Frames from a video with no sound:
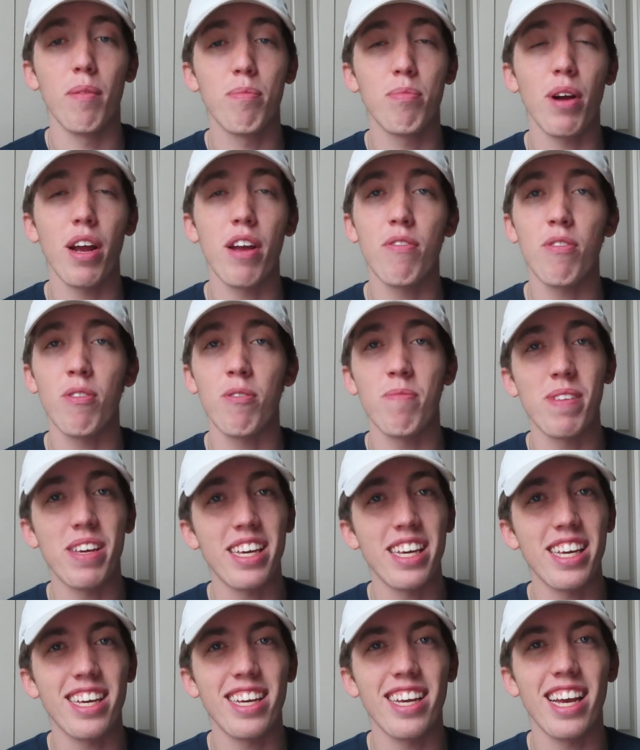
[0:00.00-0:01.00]
Pray for
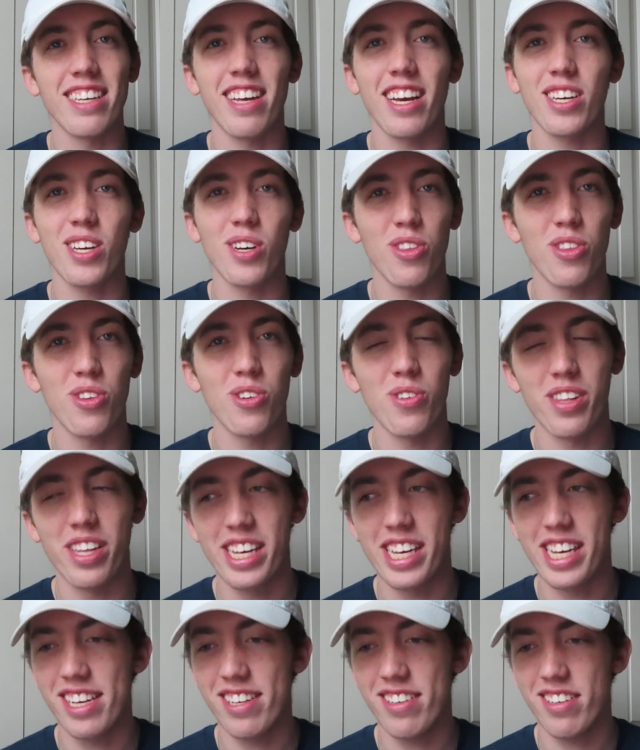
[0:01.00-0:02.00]
me as I go through
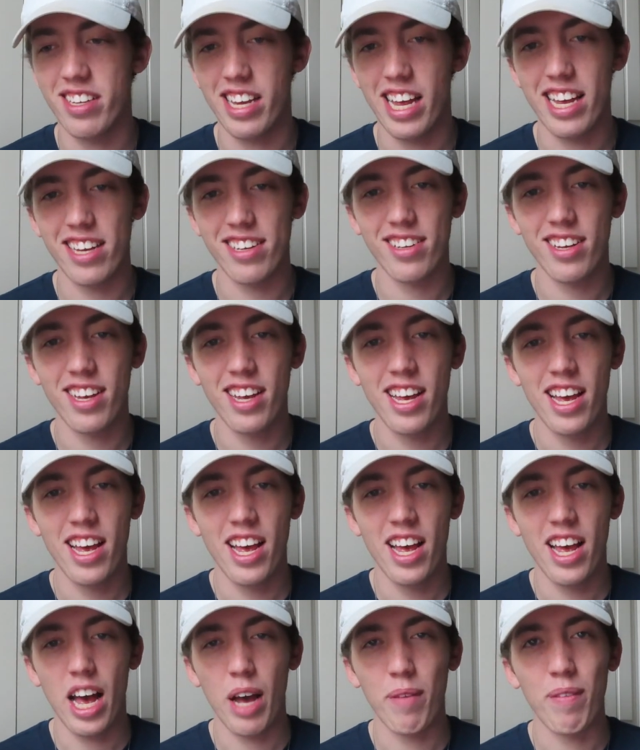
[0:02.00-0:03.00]
this and as
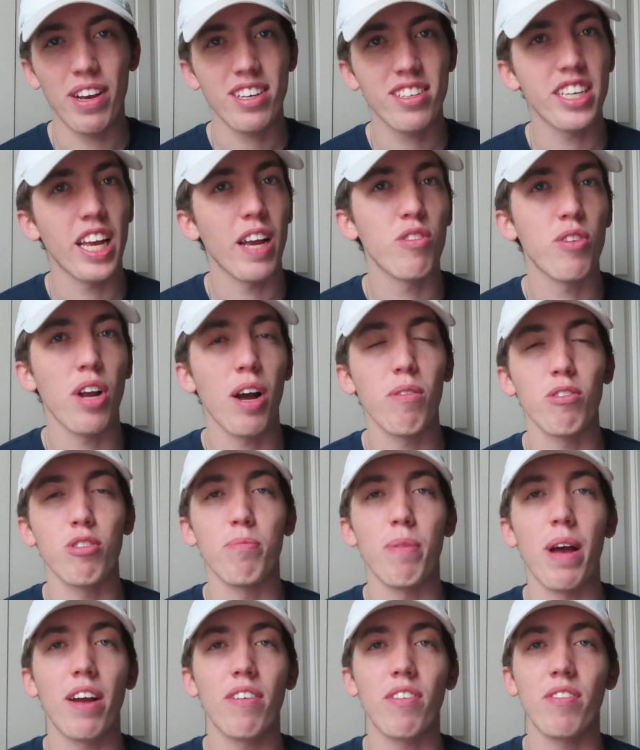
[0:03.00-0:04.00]
I make safe travels
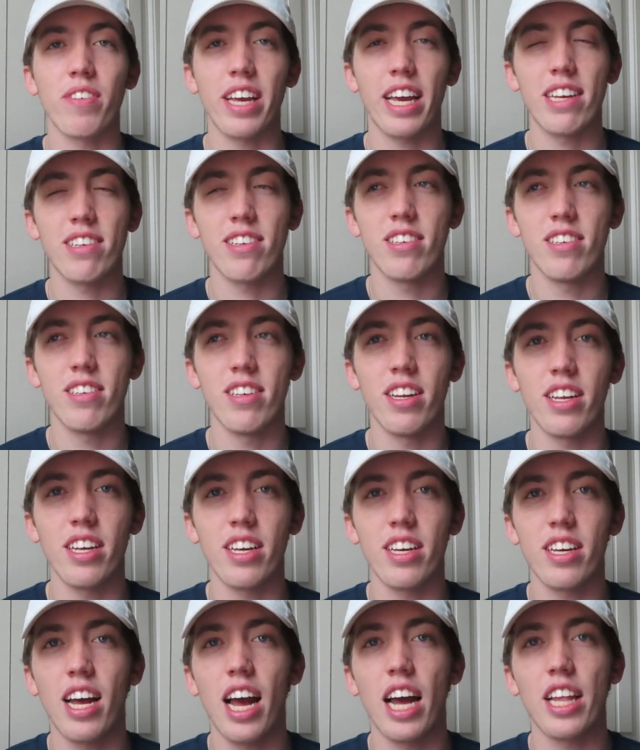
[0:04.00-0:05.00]
back from Kansas
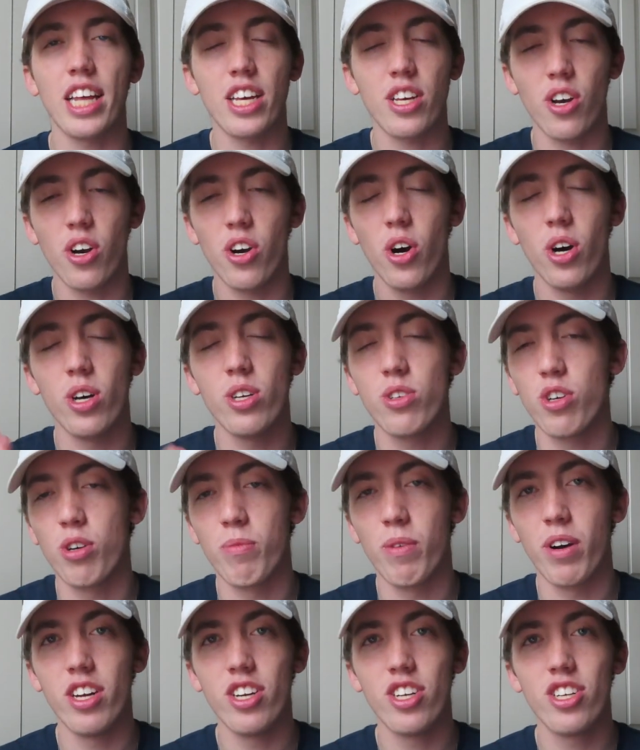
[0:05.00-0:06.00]
City. I thank y'all all so
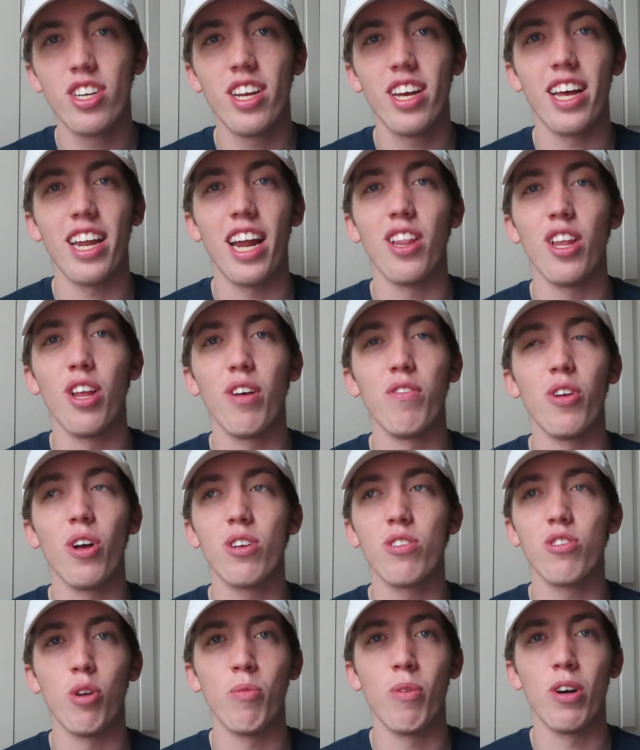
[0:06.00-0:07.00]
much, and I love
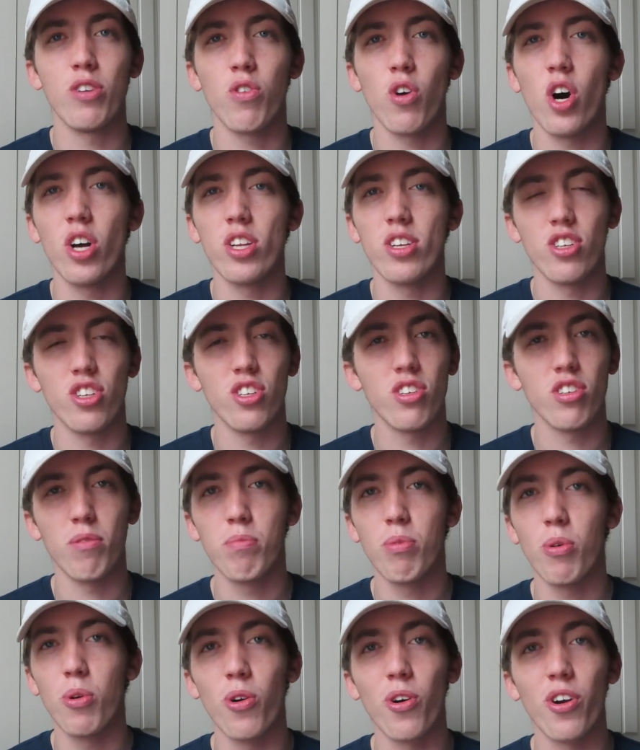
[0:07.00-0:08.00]
y'all so much for all the
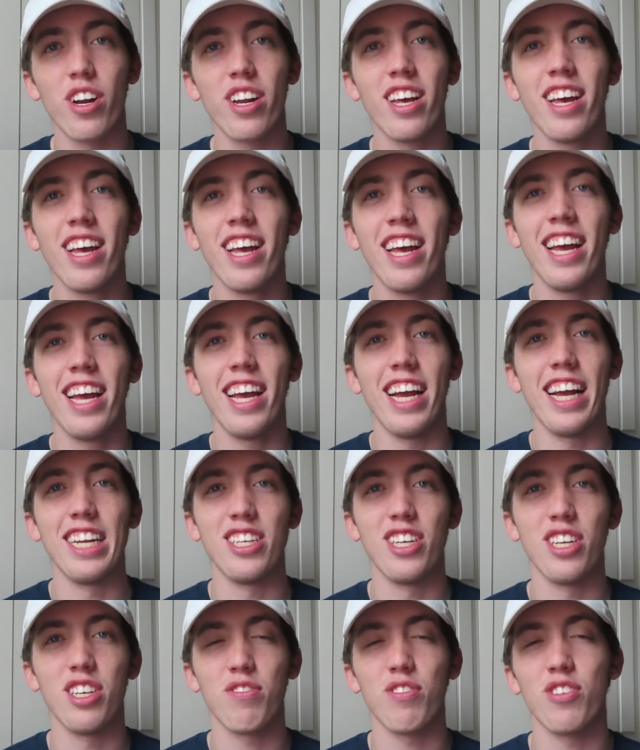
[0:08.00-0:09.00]
support
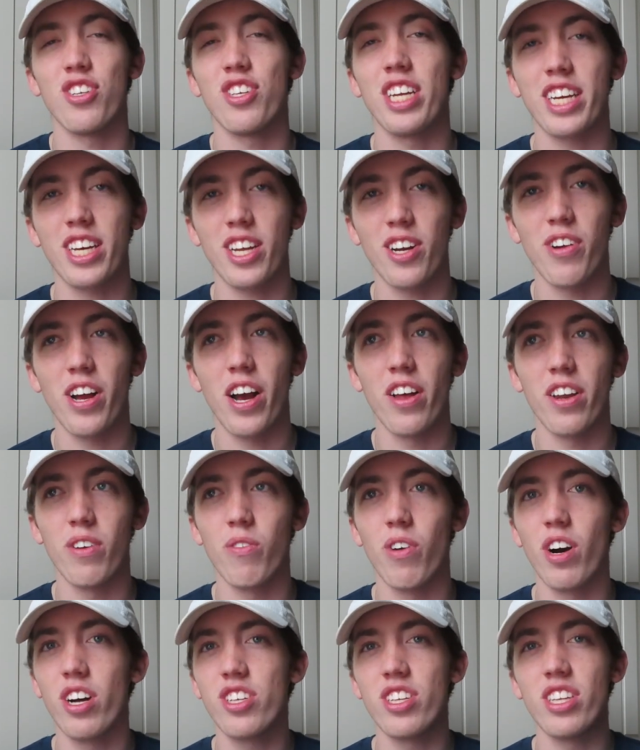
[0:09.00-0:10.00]
and just for sticking around
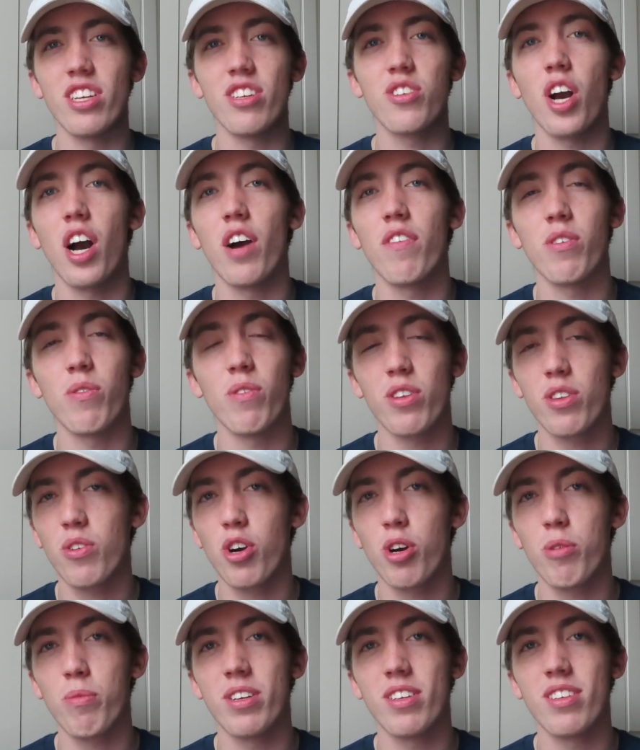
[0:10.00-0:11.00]
and watching these Coffee with
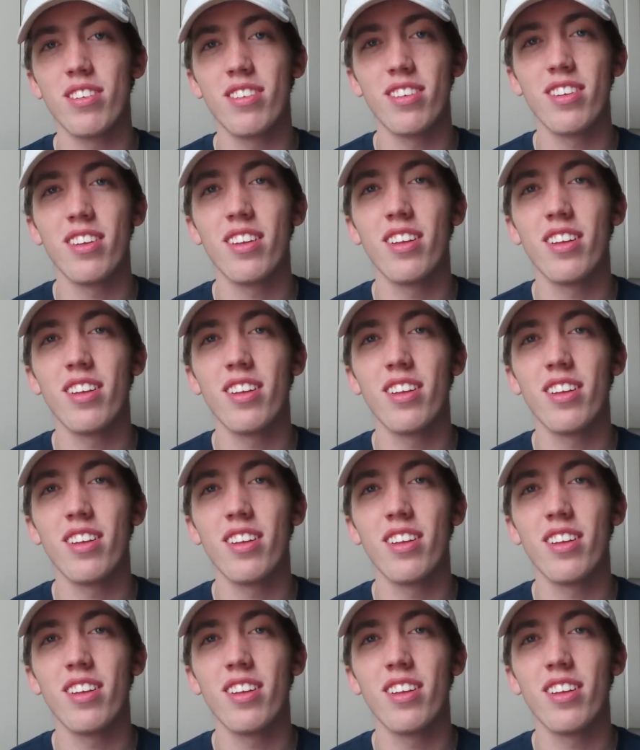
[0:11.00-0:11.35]
Corbins.